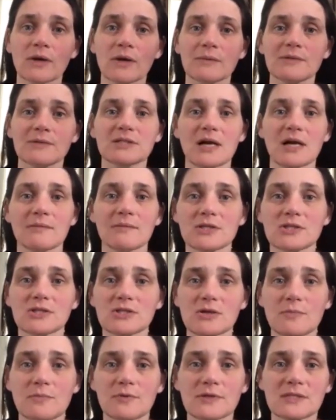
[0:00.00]
We're going to be talking about
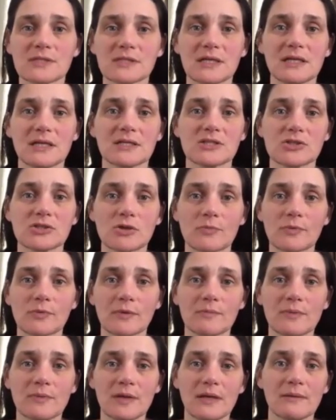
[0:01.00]
Super C,
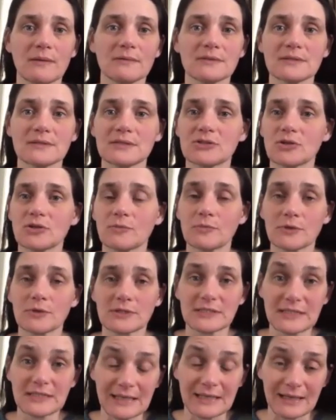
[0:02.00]
Super B, Super
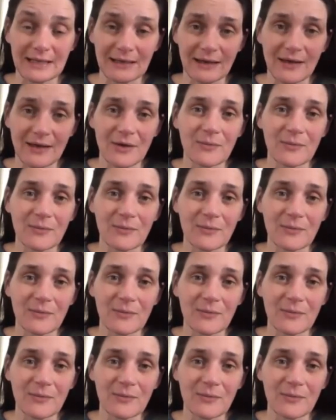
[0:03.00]
D.